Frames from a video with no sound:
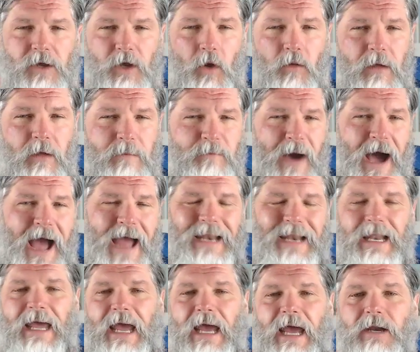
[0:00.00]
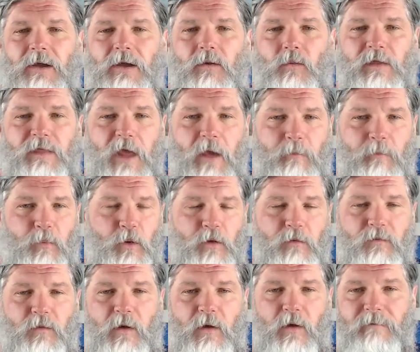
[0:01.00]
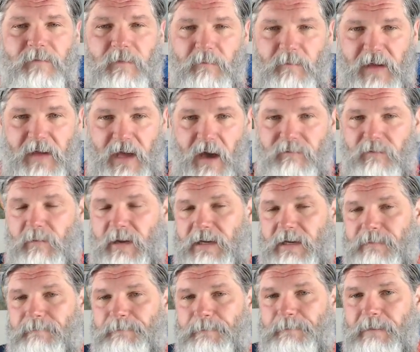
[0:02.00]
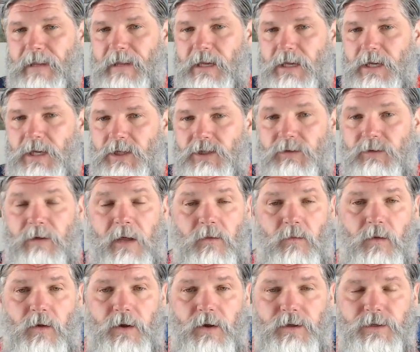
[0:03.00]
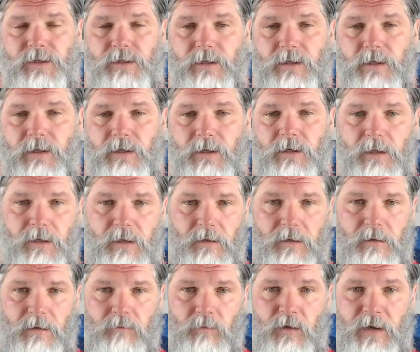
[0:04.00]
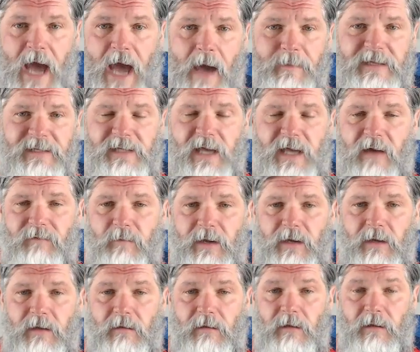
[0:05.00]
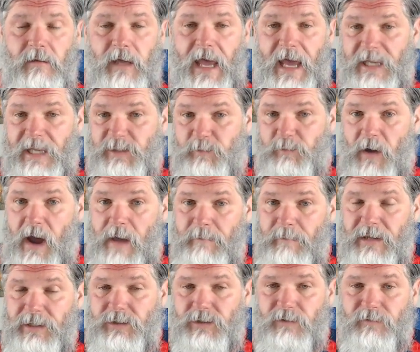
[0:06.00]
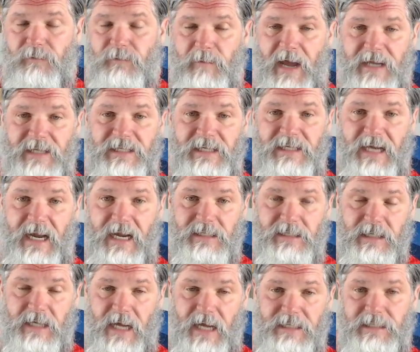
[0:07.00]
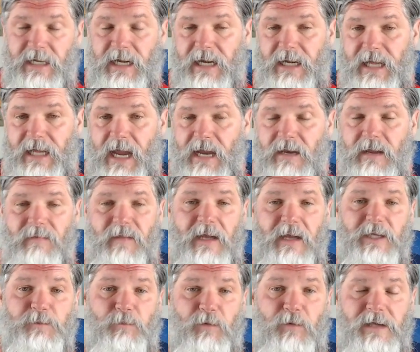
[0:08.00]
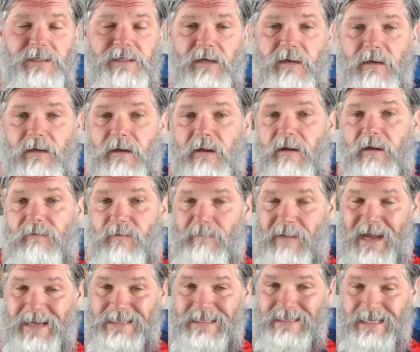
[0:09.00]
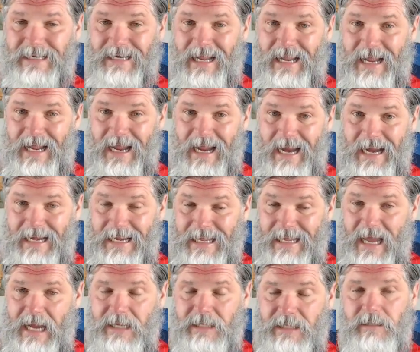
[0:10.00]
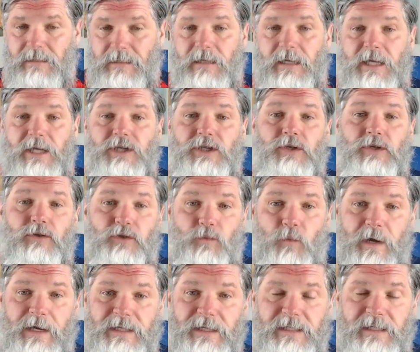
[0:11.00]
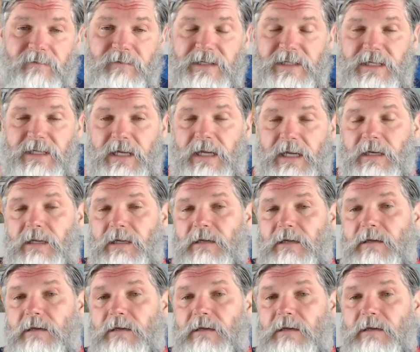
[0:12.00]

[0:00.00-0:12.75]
could only buy land with the approval of the government. So in other words, Mugabe's government, as prime minister from 1980 to 1988, and then as president from 1988 until 2017,